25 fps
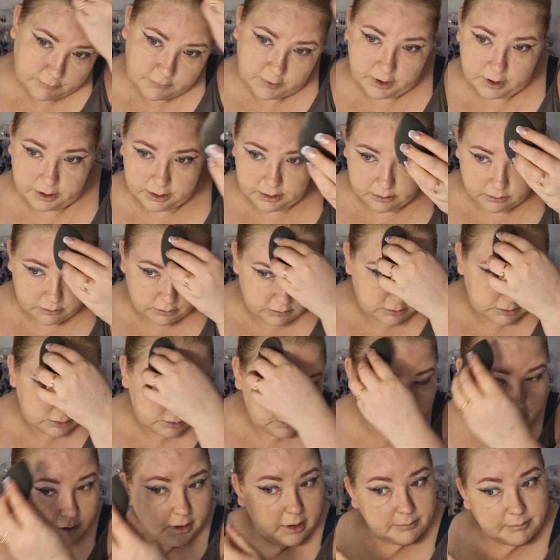And also,
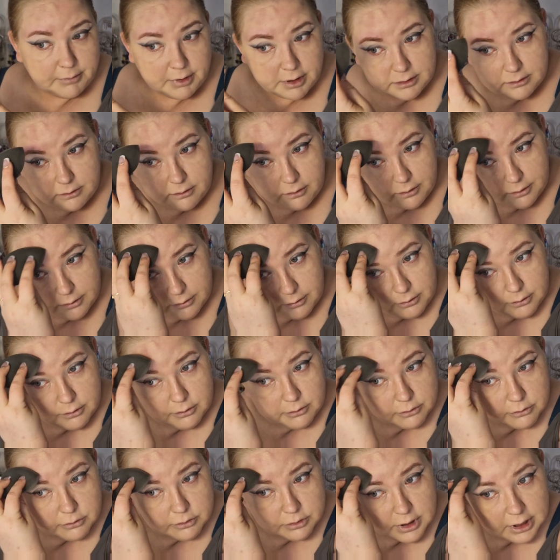I'm not going to
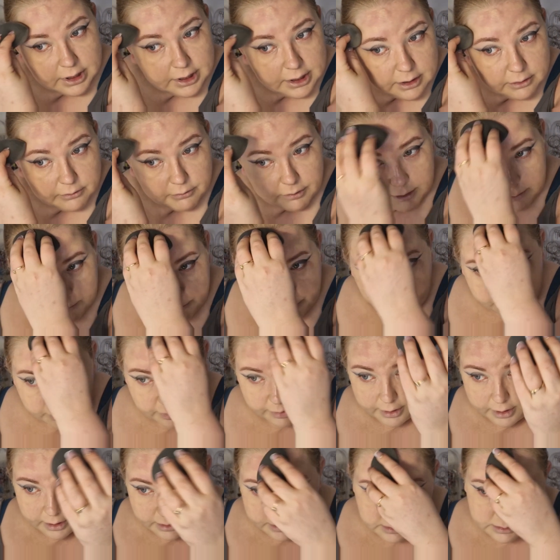use any cream
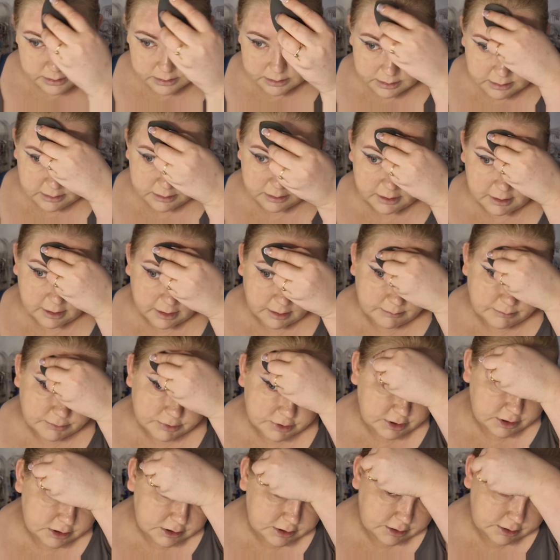products. I'm
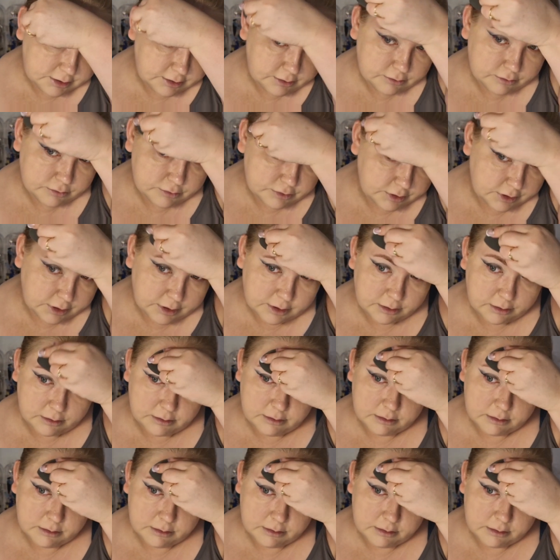just using